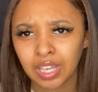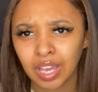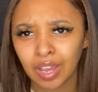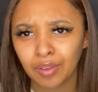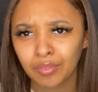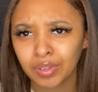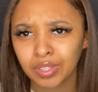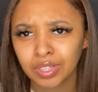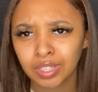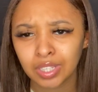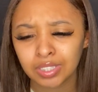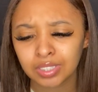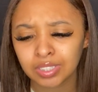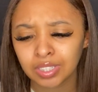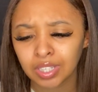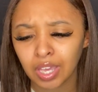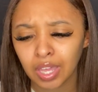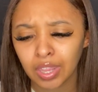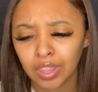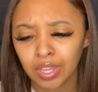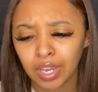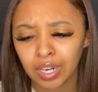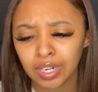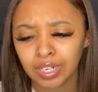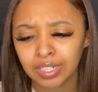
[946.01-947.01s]
everything
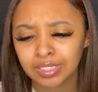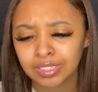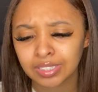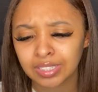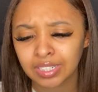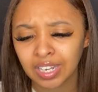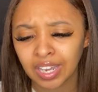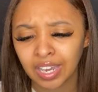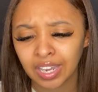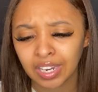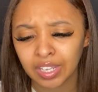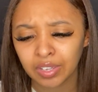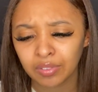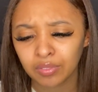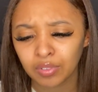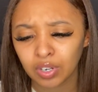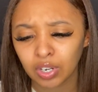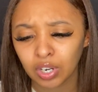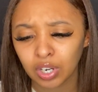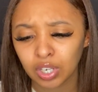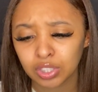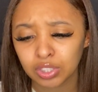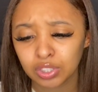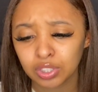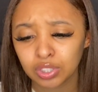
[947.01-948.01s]
together and it's not even
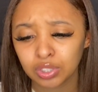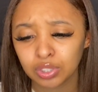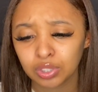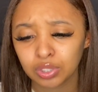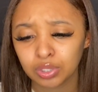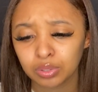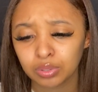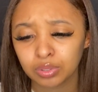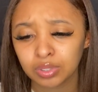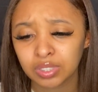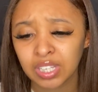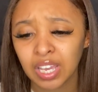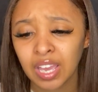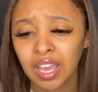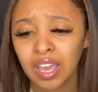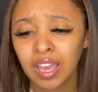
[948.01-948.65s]
hard to use,